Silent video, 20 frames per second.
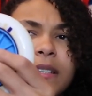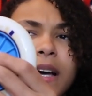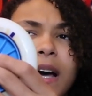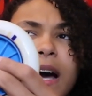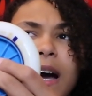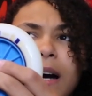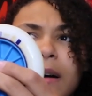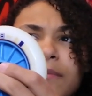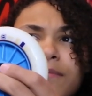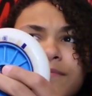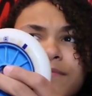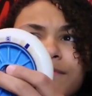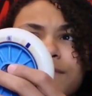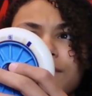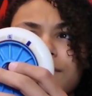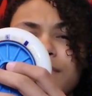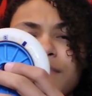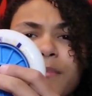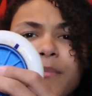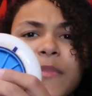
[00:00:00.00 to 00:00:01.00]
um,
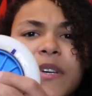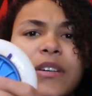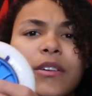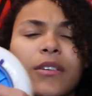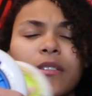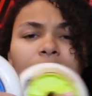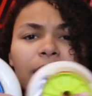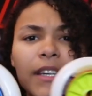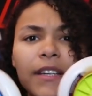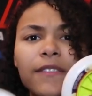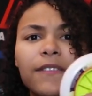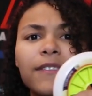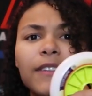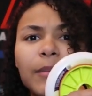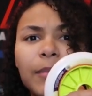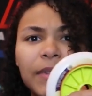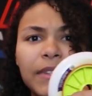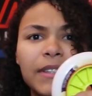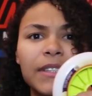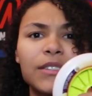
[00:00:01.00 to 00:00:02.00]
middle and like
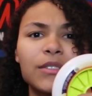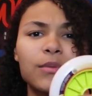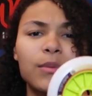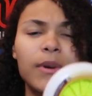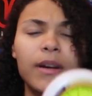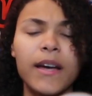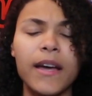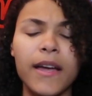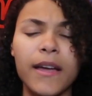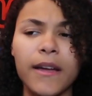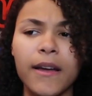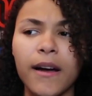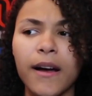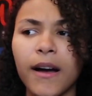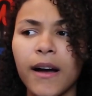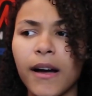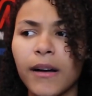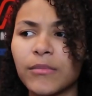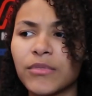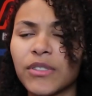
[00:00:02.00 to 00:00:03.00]
flip it this way.
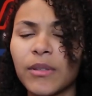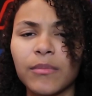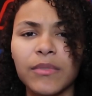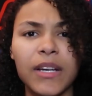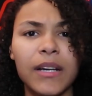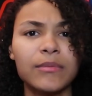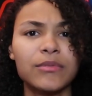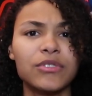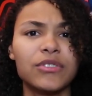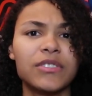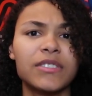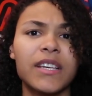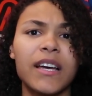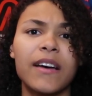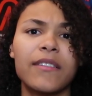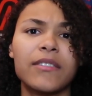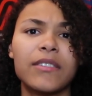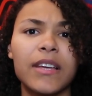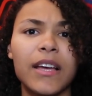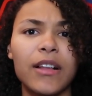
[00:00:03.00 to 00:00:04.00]
Um, sometimes I'll just
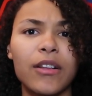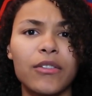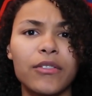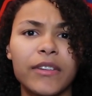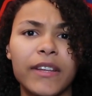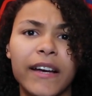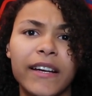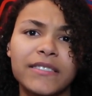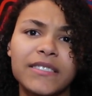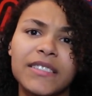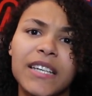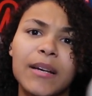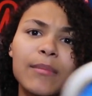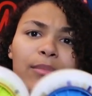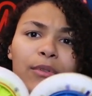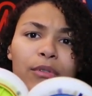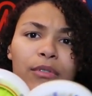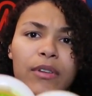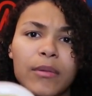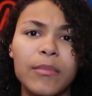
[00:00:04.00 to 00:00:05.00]
have the yellow on the outside,
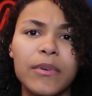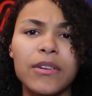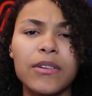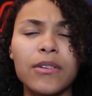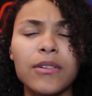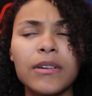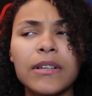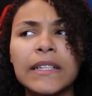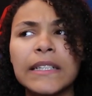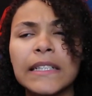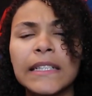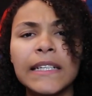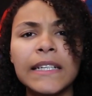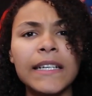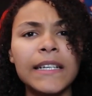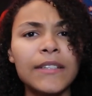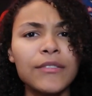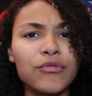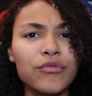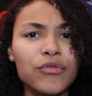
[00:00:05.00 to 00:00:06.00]
blue in the middle.
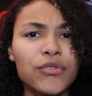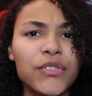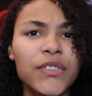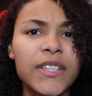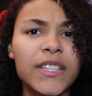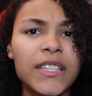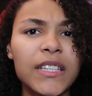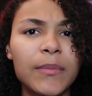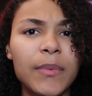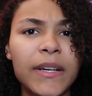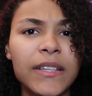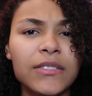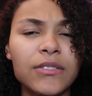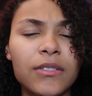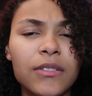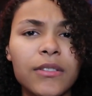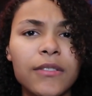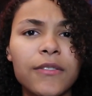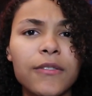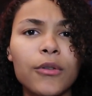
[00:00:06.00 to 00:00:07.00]
It really depends
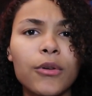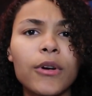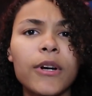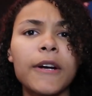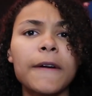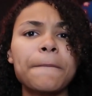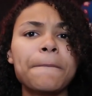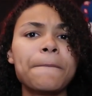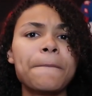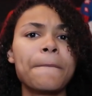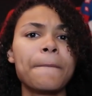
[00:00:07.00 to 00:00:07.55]
on the floor.